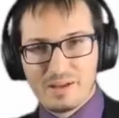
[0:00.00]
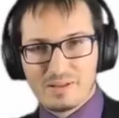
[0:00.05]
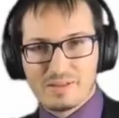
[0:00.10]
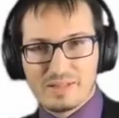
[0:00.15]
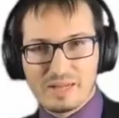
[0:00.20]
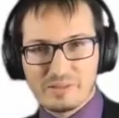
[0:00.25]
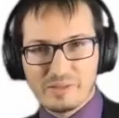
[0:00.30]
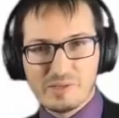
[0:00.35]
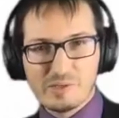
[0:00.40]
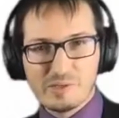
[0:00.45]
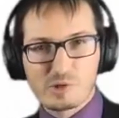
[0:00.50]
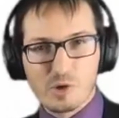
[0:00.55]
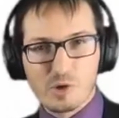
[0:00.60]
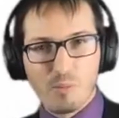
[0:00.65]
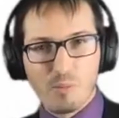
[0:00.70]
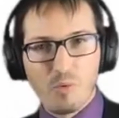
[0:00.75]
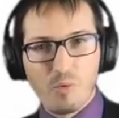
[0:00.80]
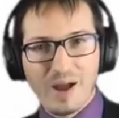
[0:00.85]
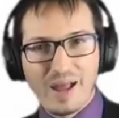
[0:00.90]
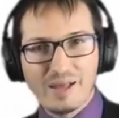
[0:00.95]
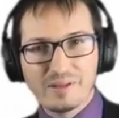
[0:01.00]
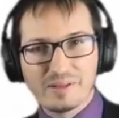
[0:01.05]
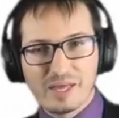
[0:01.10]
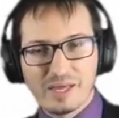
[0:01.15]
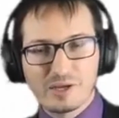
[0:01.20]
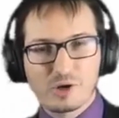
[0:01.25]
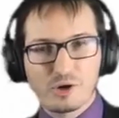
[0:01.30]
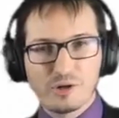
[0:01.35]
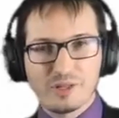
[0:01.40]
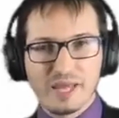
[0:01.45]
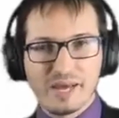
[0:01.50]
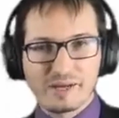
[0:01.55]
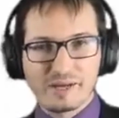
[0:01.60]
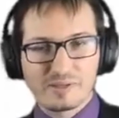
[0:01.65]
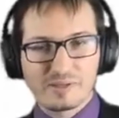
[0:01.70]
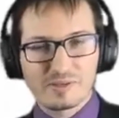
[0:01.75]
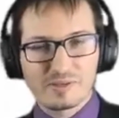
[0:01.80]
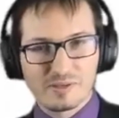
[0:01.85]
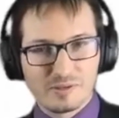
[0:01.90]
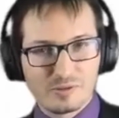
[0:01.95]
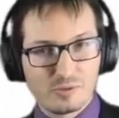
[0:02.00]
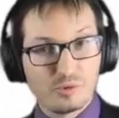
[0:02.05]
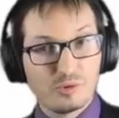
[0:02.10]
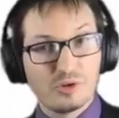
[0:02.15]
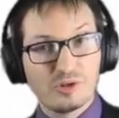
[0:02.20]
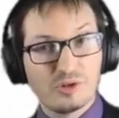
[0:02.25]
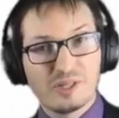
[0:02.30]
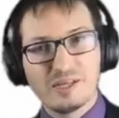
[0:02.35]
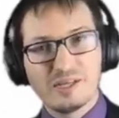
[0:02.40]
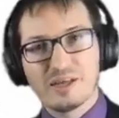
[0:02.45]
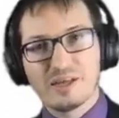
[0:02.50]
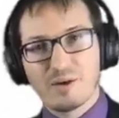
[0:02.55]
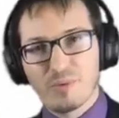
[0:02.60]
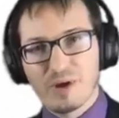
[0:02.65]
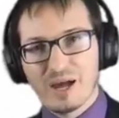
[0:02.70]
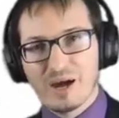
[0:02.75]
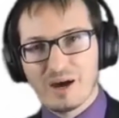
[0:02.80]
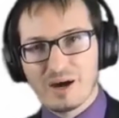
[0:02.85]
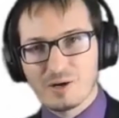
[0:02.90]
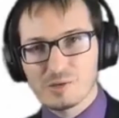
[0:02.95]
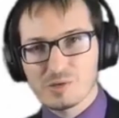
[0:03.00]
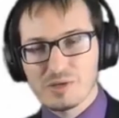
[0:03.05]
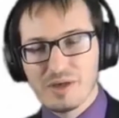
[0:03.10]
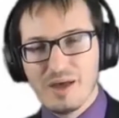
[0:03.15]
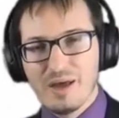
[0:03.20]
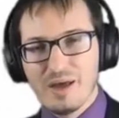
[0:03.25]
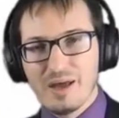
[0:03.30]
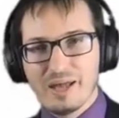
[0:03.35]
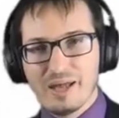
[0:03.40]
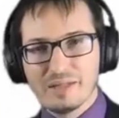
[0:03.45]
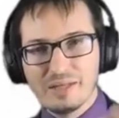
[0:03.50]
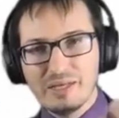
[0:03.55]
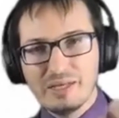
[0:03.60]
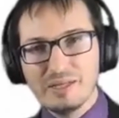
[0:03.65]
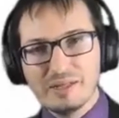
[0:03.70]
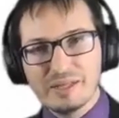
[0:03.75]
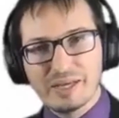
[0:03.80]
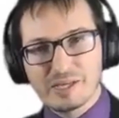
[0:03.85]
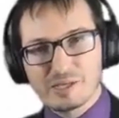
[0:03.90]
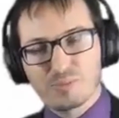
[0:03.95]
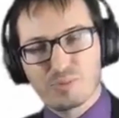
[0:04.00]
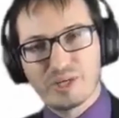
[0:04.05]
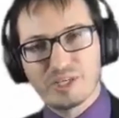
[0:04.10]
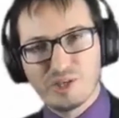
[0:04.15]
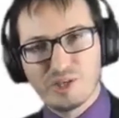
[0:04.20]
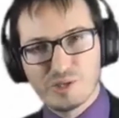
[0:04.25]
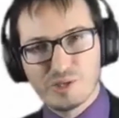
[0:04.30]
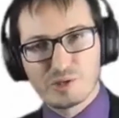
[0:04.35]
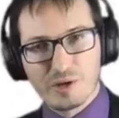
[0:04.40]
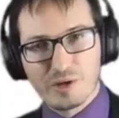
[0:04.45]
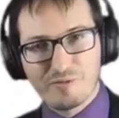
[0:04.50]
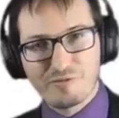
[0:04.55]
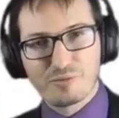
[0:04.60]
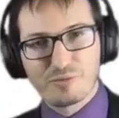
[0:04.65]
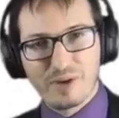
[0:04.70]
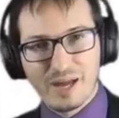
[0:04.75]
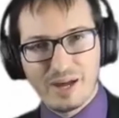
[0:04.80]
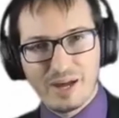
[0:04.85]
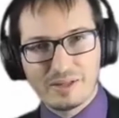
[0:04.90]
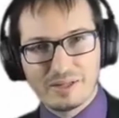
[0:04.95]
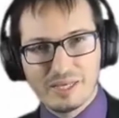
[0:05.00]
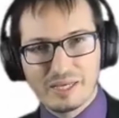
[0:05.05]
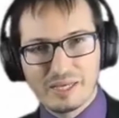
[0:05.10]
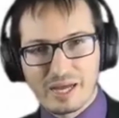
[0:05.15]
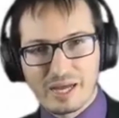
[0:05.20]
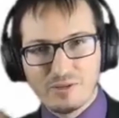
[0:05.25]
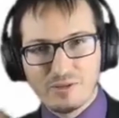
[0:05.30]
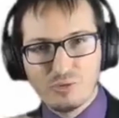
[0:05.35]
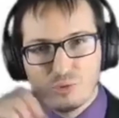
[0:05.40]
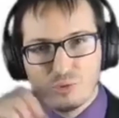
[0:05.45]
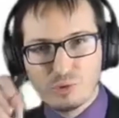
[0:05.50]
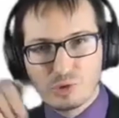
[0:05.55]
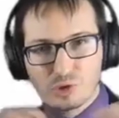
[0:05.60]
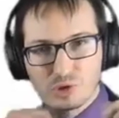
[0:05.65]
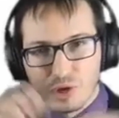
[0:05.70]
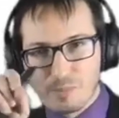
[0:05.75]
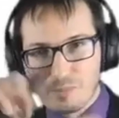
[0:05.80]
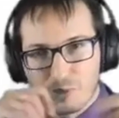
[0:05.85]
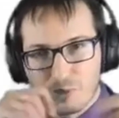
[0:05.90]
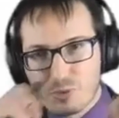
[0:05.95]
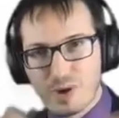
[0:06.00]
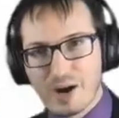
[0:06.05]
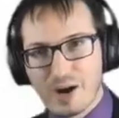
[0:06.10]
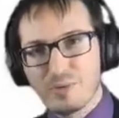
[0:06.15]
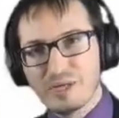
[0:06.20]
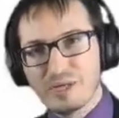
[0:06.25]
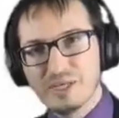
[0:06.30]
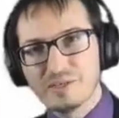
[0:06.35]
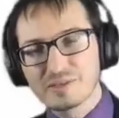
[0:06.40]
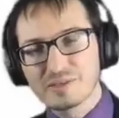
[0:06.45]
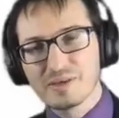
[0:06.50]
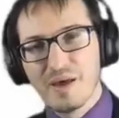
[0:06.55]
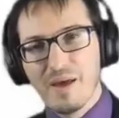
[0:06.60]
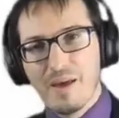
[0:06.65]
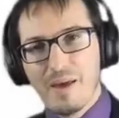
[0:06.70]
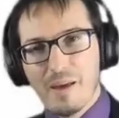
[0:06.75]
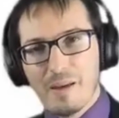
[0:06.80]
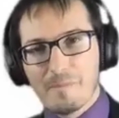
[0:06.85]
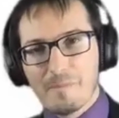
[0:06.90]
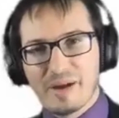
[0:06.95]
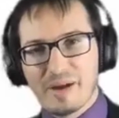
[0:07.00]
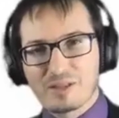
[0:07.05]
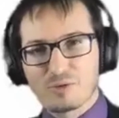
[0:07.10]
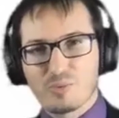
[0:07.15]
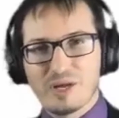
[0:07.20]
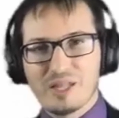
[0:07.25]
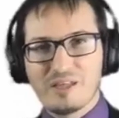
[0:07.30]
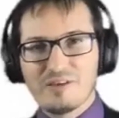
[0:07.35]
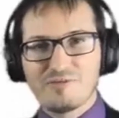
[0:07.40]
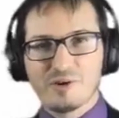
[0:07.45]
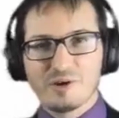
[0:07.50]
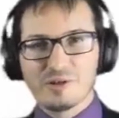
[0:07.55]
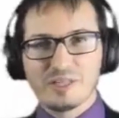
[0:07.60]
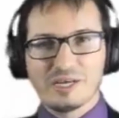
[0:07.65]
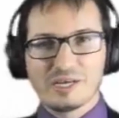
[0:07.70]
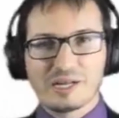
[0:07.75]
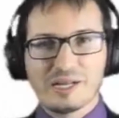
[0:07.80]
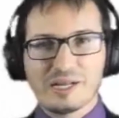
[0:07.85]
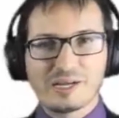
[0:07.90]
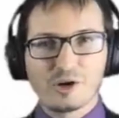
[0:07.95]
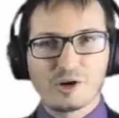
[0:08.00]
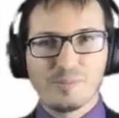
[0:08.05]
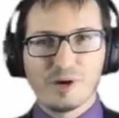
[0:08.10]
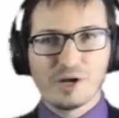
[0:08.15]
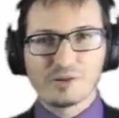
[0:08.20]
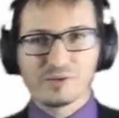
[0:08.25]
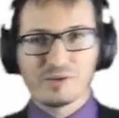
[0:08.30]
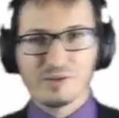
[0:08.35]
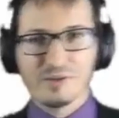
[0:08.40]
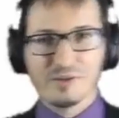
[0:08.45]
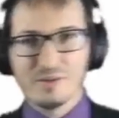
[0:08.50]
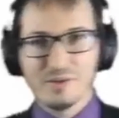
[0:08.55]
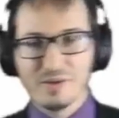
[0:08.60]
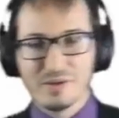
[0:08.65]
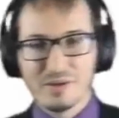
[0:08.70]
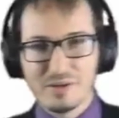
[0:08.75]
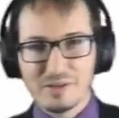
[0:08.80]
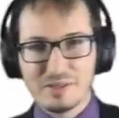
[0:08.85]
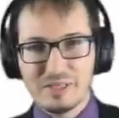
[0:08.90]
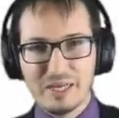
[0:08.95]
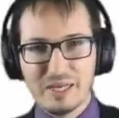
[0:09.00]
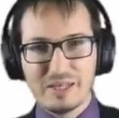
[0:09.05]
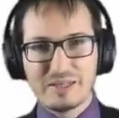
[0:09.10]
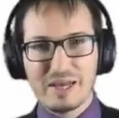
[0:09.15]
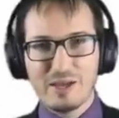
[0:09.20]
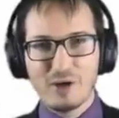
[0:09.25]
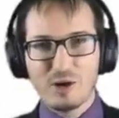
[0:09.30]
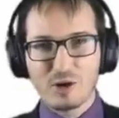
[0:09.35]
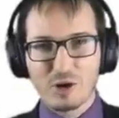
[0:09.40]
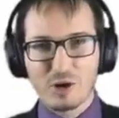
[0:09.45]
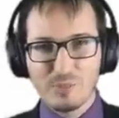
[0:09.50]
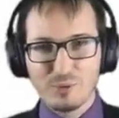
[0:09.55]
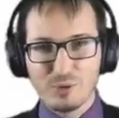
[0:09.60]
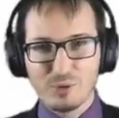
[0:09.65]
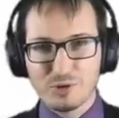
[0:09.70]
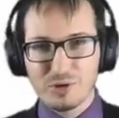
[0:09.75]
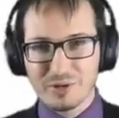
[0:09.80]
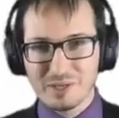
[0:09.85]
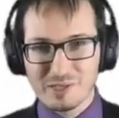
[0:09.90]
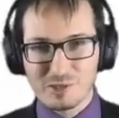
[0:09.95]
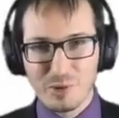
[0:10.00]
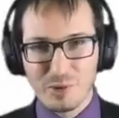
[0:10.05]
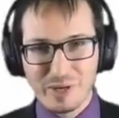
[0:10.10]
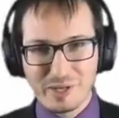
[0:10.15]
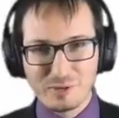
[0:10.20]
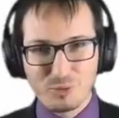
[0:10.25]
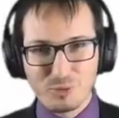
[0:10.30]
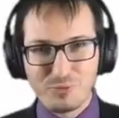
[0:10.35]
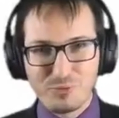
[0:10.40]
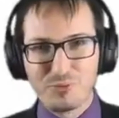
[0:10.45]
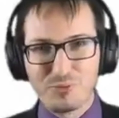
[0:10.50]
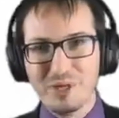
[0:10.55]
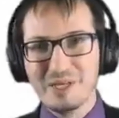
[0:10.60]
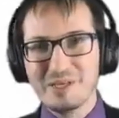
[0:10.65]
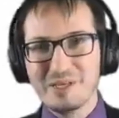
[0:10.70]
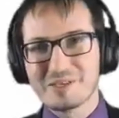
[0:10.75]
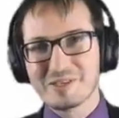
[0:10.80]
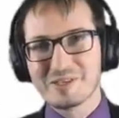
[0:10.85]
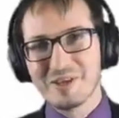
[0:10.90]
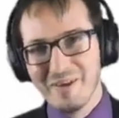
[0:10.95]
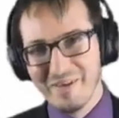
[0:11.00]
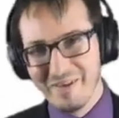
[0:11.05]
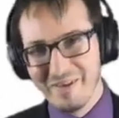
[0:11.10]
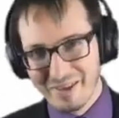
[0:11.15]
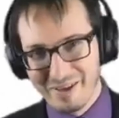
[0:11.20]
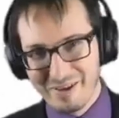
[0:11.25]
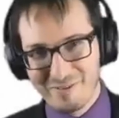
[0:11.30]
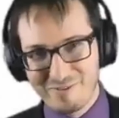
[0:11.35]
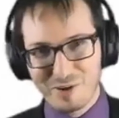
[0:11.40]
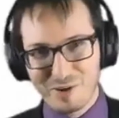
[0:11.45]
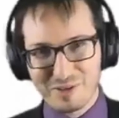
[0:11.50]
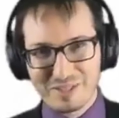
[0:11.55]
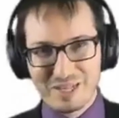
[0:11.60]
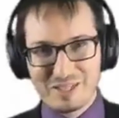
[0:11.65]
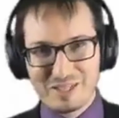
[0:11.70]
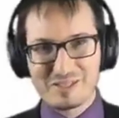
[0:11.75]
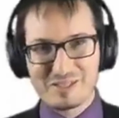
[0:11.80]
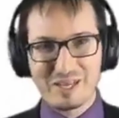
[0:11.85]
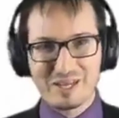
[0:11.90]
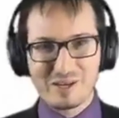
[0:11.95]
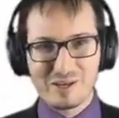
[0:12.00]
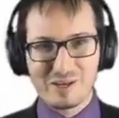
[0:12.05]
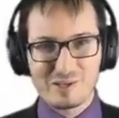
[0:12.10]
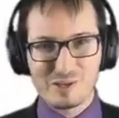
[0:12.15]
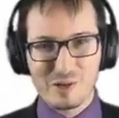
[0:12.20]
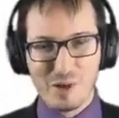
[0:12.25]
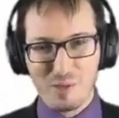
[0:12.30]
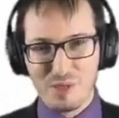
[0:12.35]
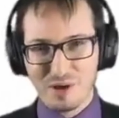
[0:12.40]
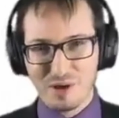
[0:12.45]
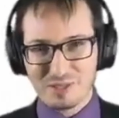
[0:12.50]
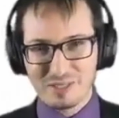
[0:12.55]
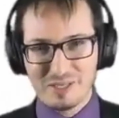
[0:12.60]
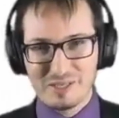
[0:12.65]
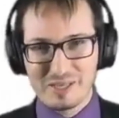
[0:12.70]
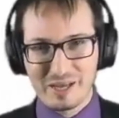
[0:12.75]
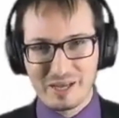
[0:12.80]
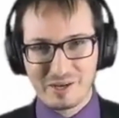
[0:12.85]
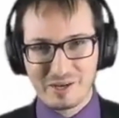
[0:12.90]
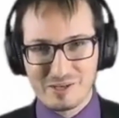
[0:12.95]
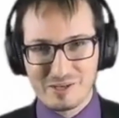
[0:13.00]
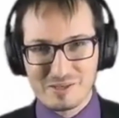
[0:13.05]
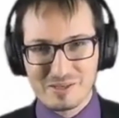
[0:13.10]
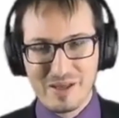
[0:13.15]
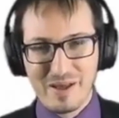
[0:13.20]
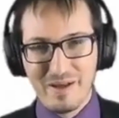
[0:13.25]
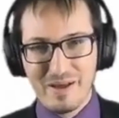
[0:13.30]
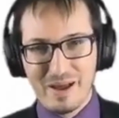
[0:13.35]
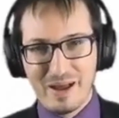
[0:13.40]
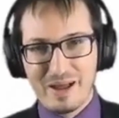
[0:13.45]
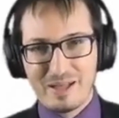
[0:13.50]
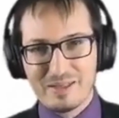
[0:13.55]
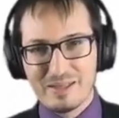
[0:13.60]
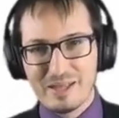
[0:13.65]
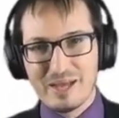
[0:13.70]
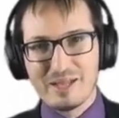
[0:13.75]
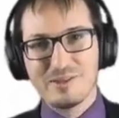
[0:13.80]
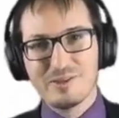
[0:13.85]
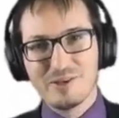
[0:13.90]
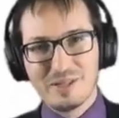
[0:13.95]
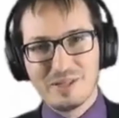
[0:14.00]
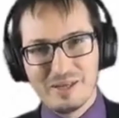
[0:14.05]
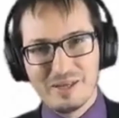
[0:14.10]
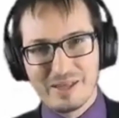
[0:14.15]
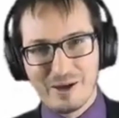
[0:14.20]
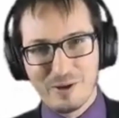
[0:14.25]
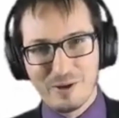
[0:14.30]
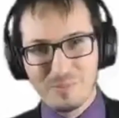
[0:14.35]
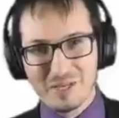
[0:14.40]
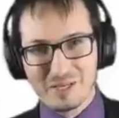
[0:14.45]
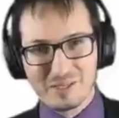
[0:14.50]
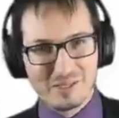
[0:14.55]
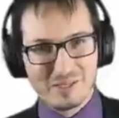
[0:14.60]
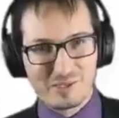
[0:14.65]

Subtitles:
that in some way they connect to the data warehouse, and in their spreadsheet software, they can do some queries, but whenever they click a button, the entire computer is going to freeze for 10 seconds or 30 seconds, and then the data appears.